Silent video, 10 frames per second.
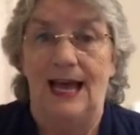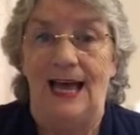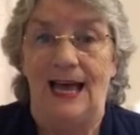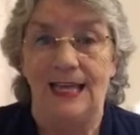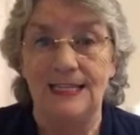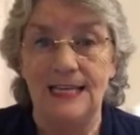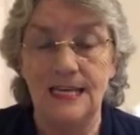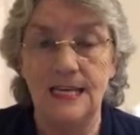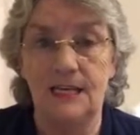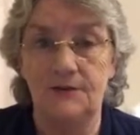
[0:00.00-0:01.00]
And
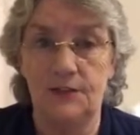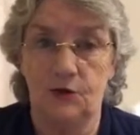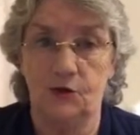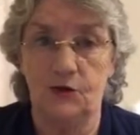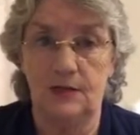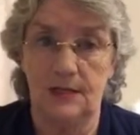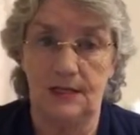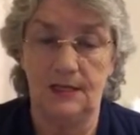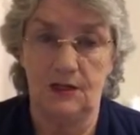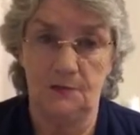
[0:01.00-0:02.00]
he gives talks
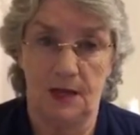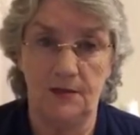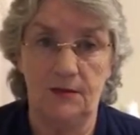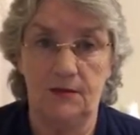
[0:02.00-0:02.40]
each month.